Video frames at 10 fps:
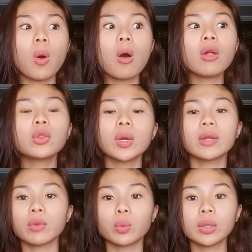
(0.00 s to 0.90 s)
all the
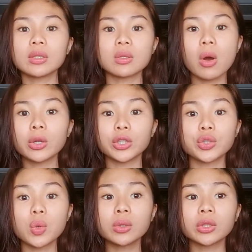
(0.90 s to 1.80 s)
weight of the world is on your
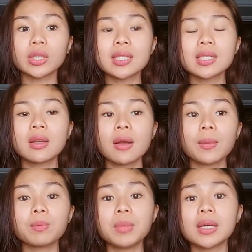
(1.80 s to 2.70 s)
shoulders,
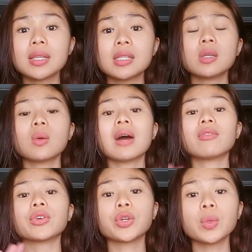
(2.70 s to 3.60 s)
because you
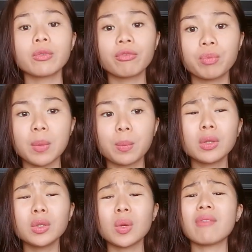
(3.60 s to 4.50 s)
have a group of
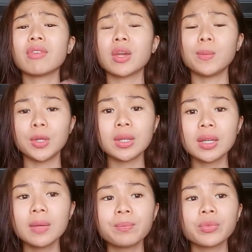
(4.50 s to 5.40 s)
people, you have a
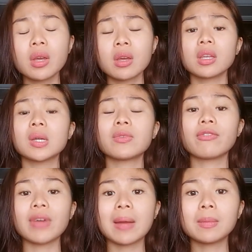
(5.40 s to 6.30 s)
community, you
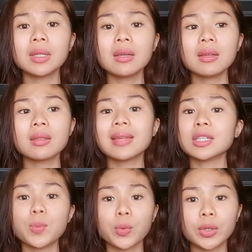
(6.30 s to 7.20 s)
have a family
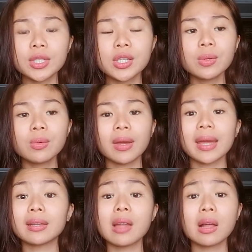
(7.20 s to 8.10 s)
that supports you
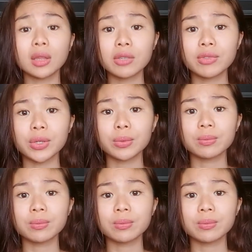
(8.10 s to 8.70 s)
and that loves